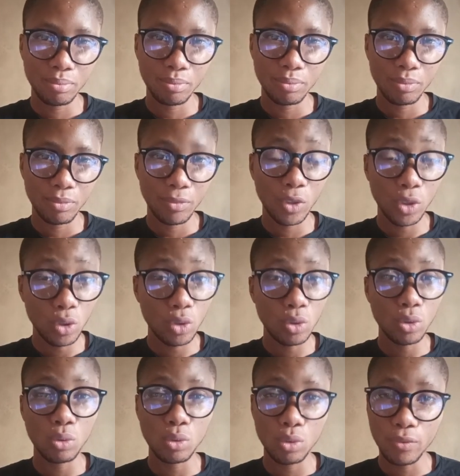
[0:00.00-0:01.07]
your
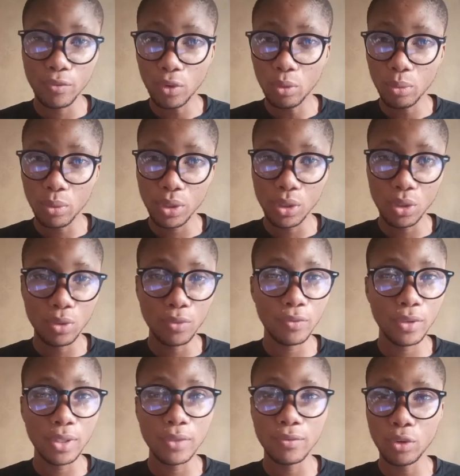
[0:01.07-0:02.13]
feed
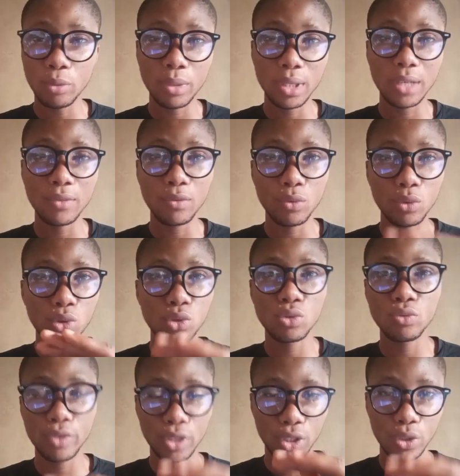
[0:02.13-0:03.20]
formula, if you want to
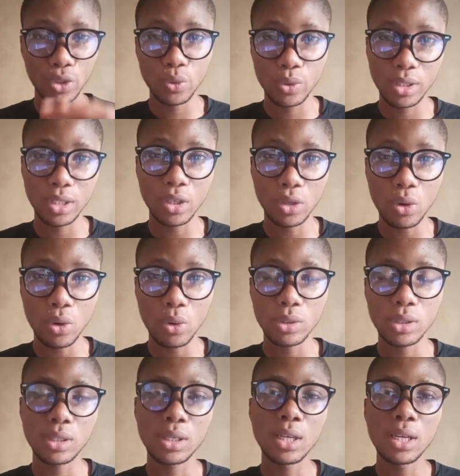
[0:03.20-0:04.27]
reduce the cost,
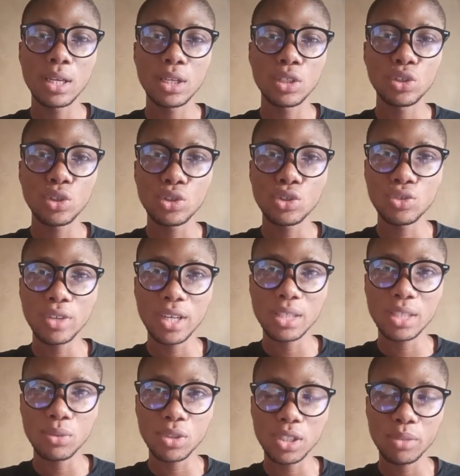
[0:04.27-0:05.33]
just try as
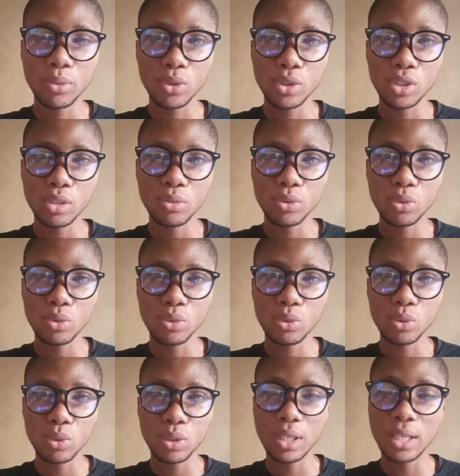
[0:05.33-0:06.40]
much as possible
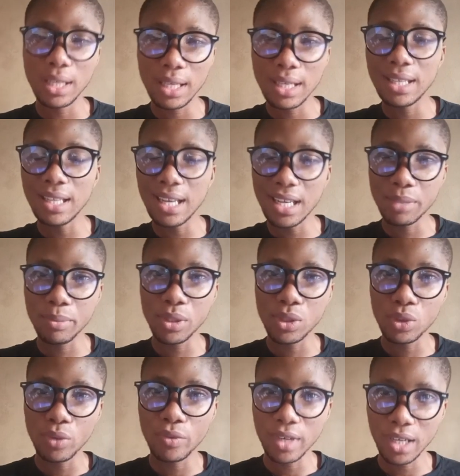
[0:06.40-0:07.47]
in aspects
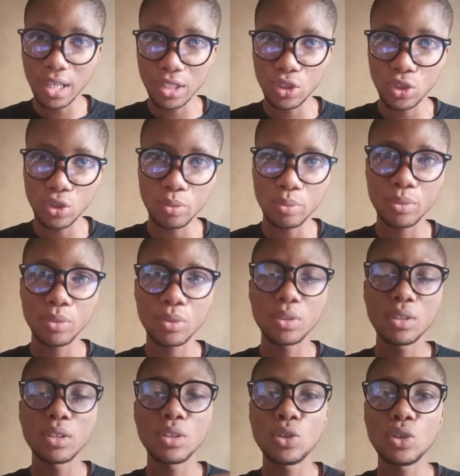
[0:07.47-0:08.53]
of calcium.
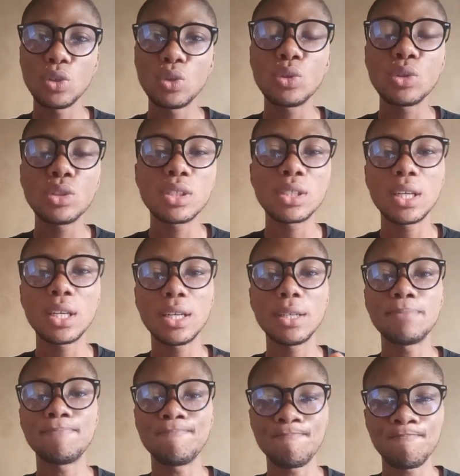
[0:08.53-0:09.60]
Those
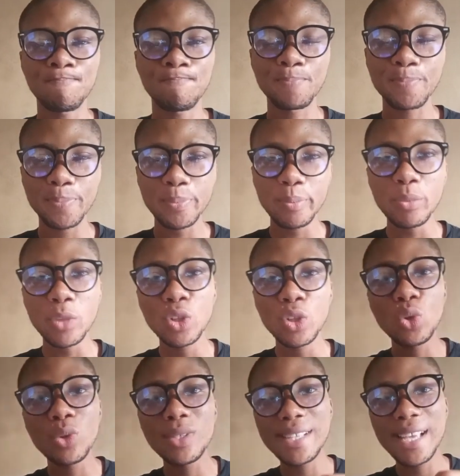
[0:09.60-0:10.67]

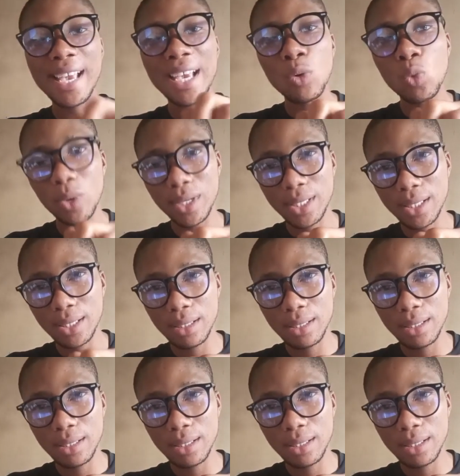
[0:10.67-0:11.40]
egg waste,